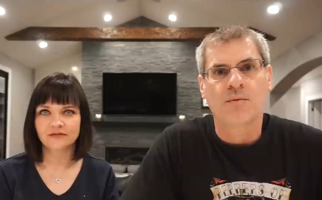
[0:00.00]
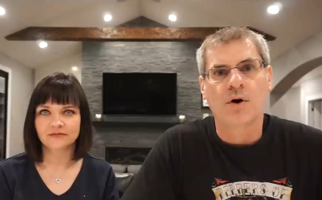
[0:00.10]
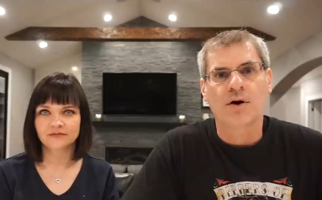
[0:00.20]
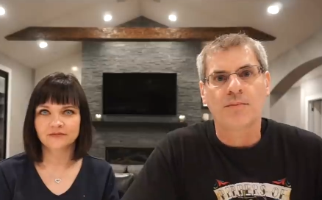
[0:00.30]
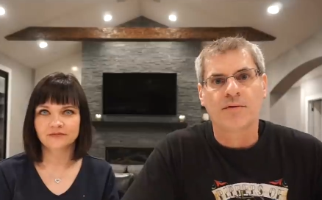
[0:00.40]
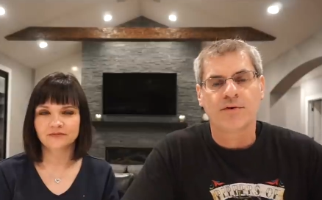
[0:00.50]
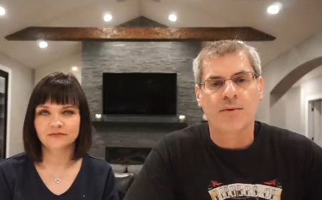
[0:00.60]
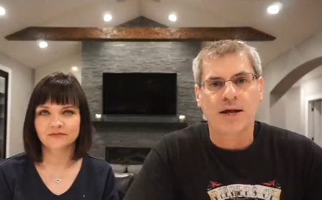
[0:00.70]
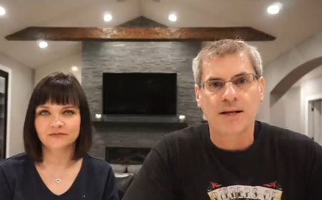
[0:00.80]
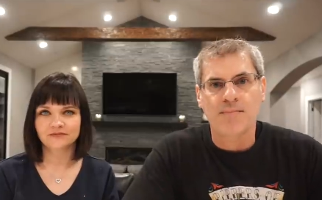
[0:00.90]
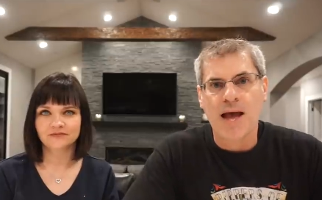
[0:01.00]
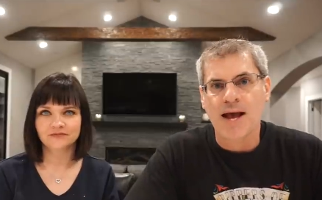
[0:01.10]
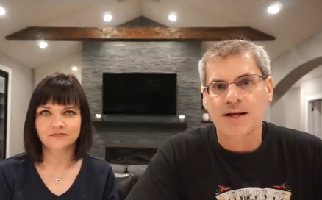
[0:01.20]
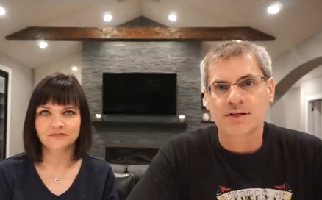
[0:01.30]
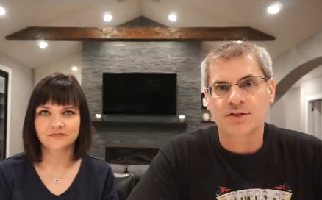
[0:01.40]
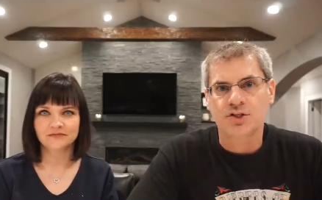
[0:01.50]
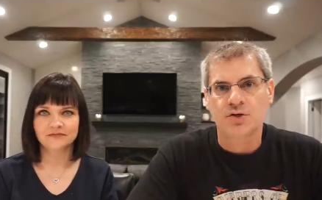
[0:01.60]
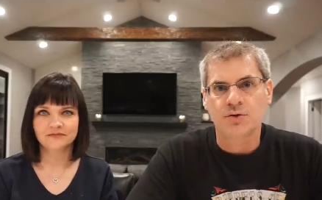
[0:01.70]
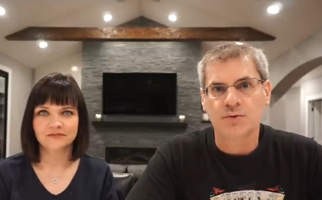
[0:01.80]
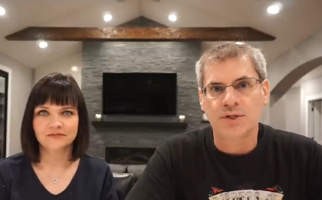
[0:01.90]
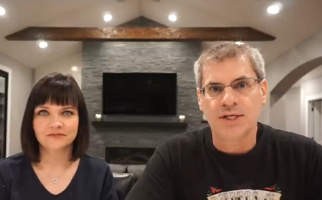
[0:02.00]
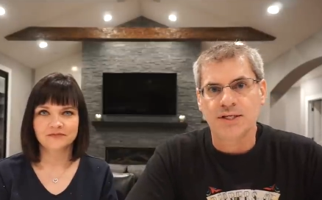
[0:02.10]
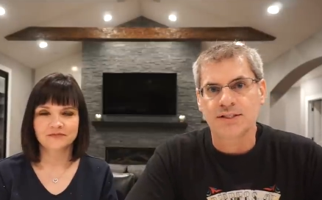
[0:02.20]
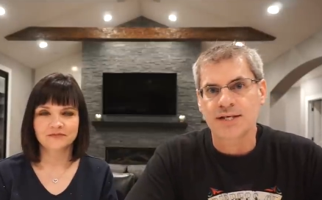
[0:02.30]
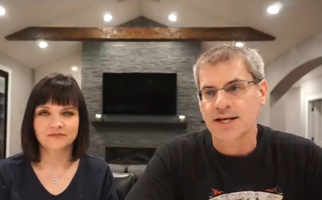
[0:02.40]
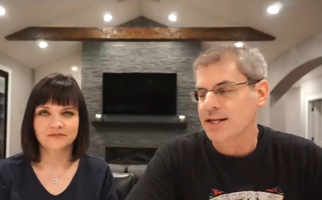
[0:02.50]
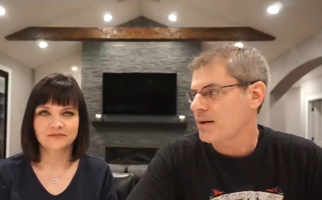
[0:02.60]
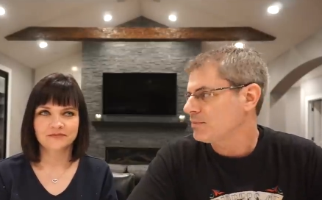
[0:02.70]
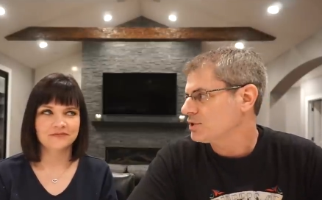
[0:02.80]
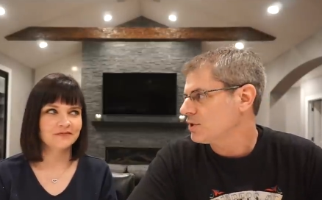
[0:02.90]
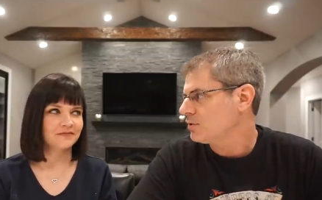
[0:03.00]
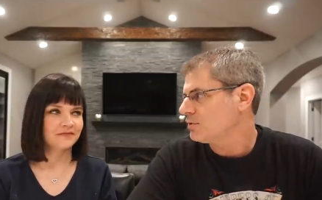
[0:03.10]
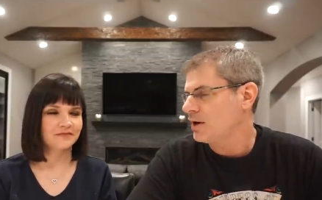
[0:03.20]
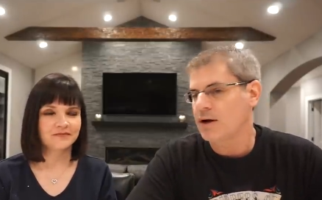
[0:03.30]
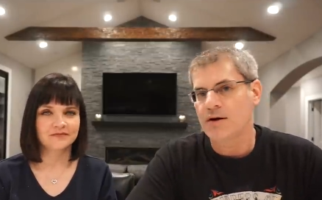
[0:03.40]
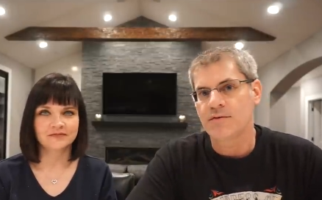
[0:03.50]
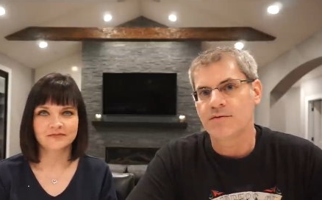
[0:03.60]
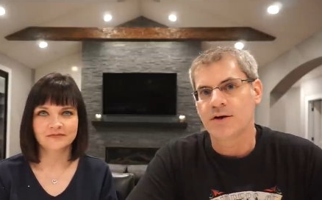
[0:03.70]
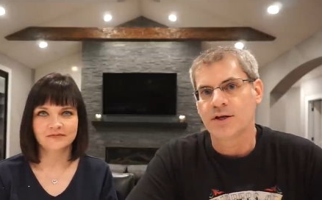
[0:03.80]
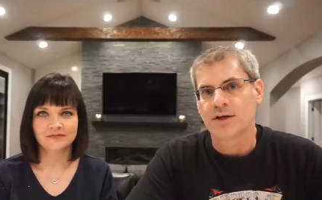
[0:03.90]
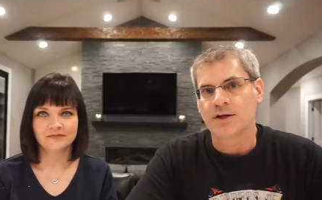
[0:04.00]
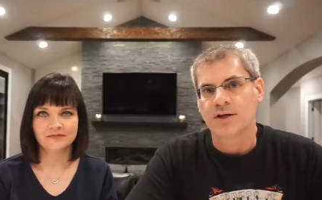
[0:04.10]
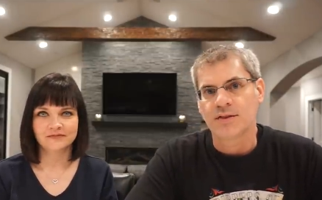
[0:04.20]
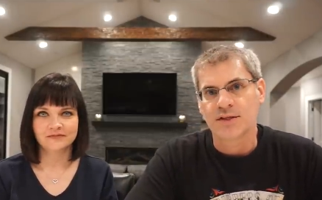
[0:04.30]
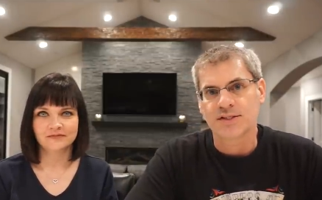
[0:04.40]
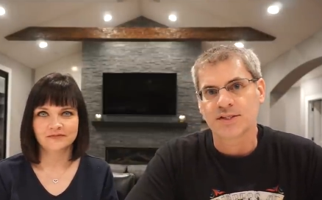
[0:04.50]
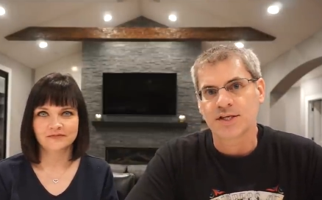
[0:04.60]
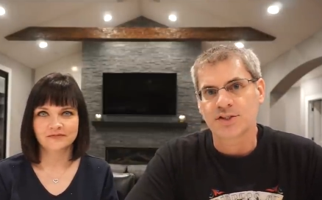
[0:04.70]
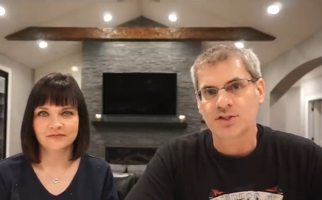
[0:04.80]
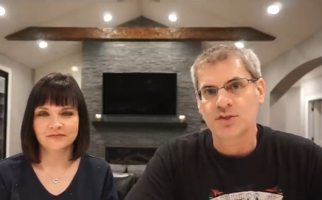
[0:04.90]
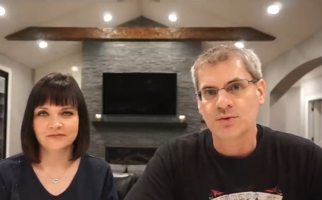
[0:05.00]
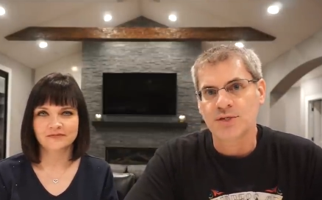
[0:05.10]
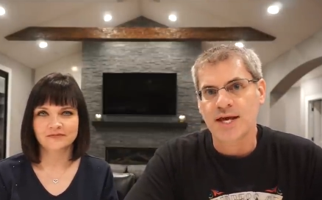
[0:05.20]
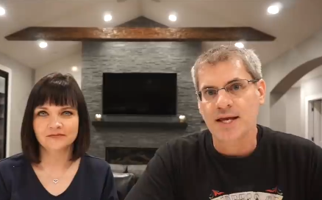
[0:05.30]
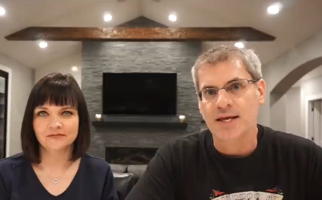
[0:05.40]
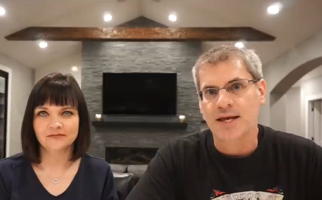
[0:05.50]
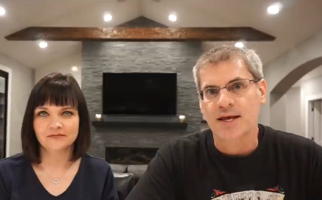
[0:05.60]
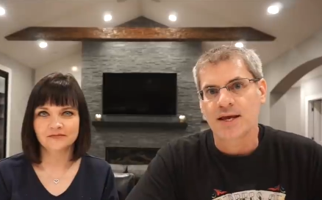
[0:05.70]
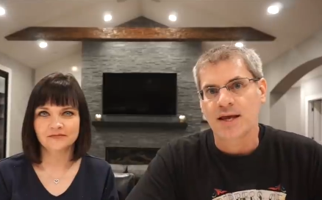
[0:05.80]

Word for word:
Speaker 1: Welcome everybody back to the second episode of This Is Us Tuesday.